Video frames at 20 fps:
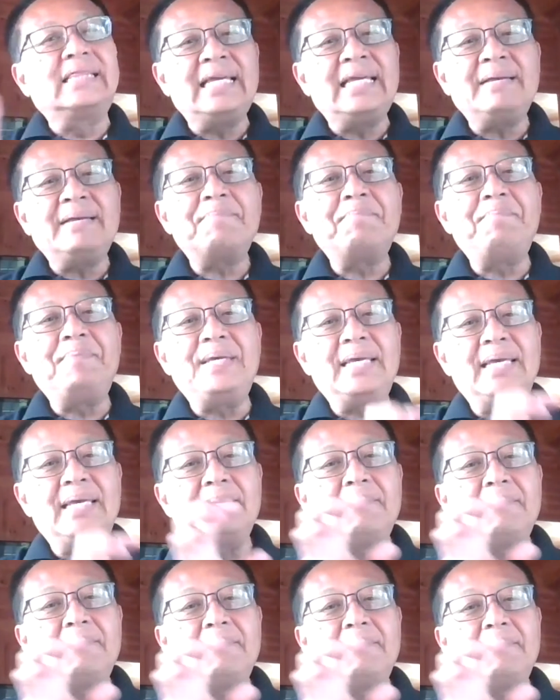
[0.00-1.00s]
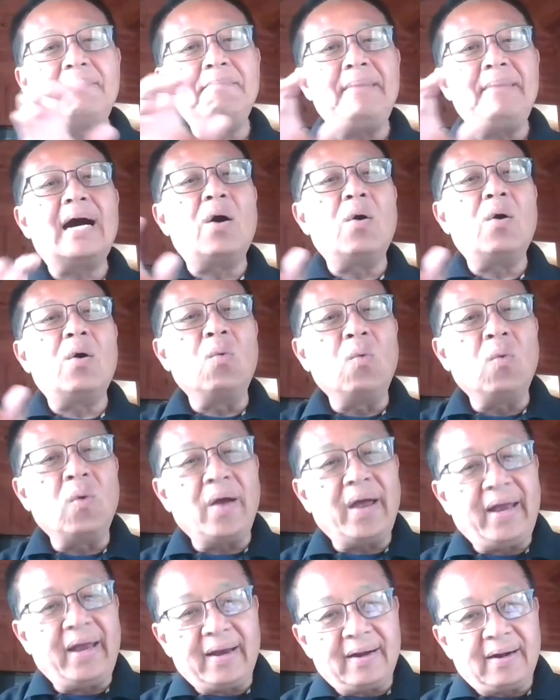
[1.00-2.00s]
think being made
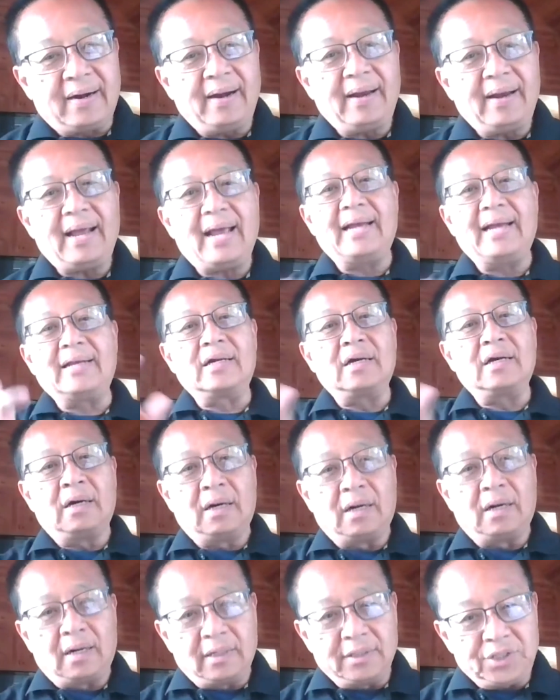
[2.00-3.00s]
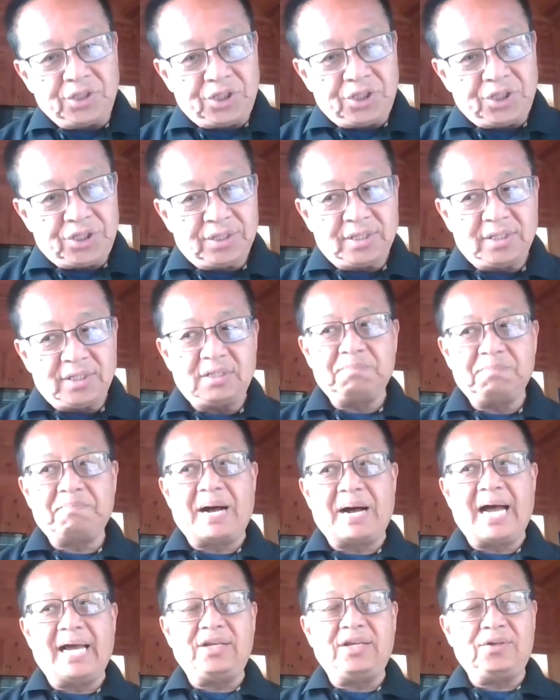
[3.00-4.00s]
aware and
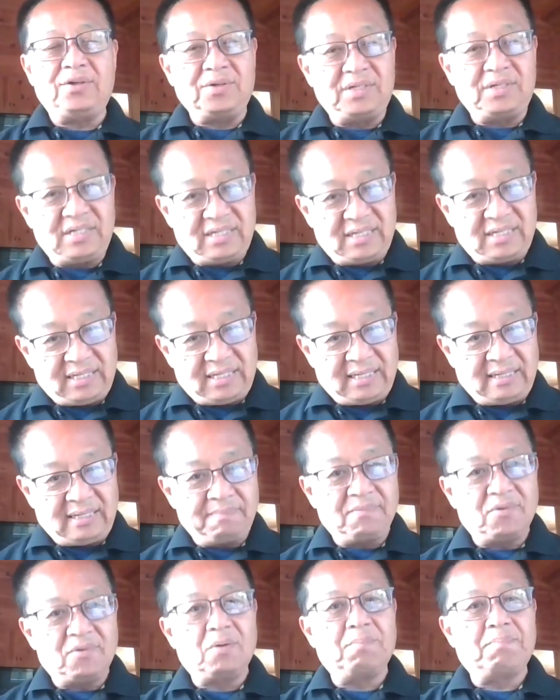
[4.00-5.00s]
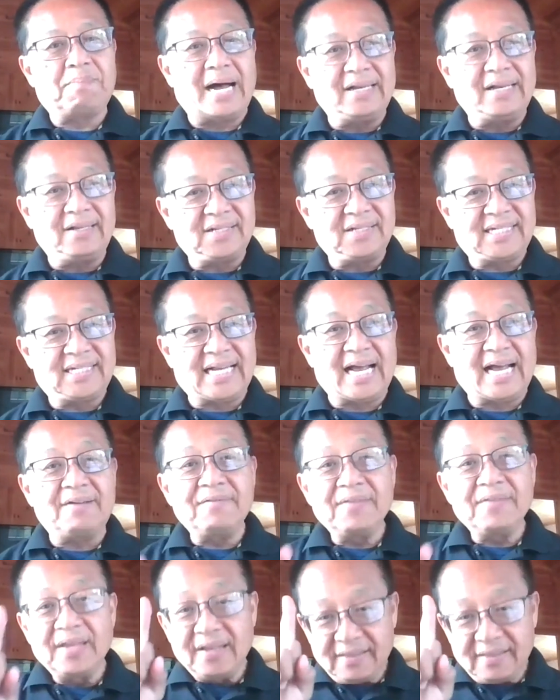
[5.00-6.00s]
conscious by your team or by your
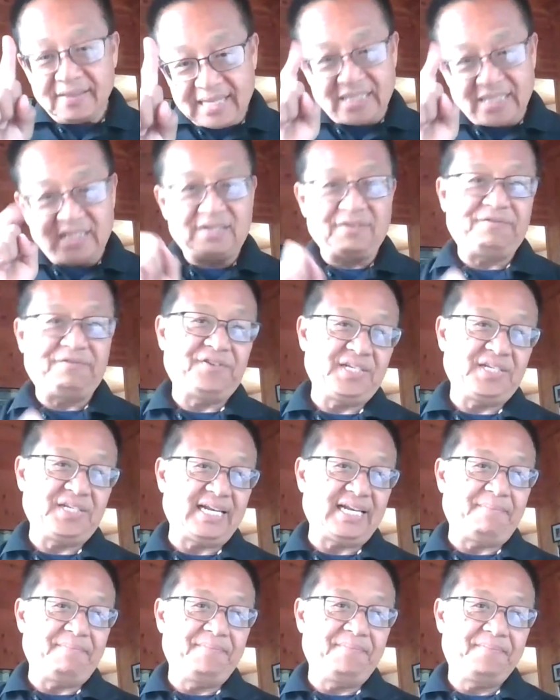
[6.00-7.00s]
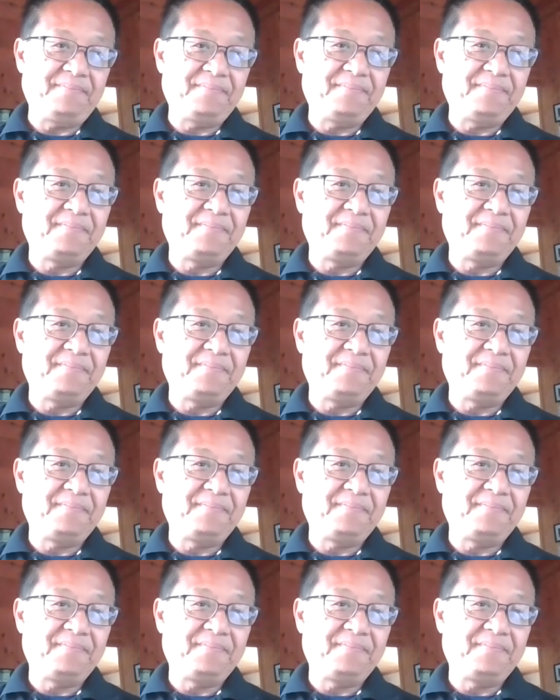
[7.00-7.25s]
staff, that's the first step.